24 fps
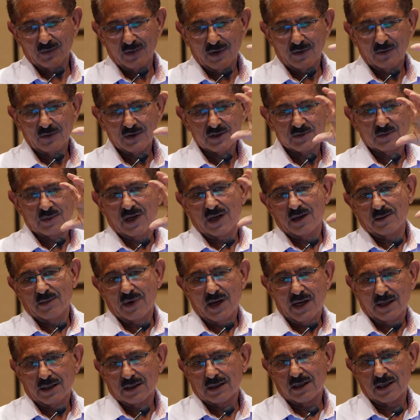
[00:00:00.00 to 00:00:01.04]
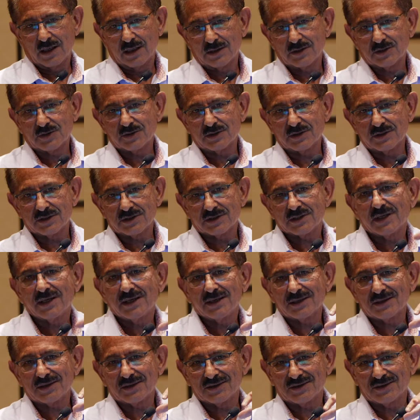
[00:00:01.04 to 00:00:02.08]
What was my mitochondrial
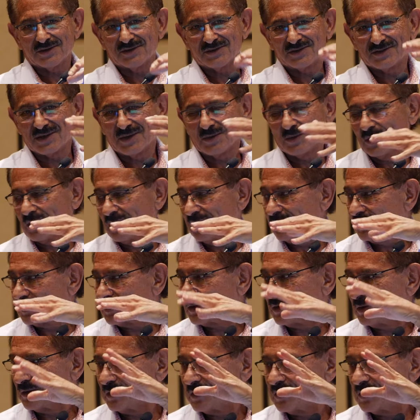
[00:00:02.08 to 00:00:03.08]
stack? Or uh, someone else who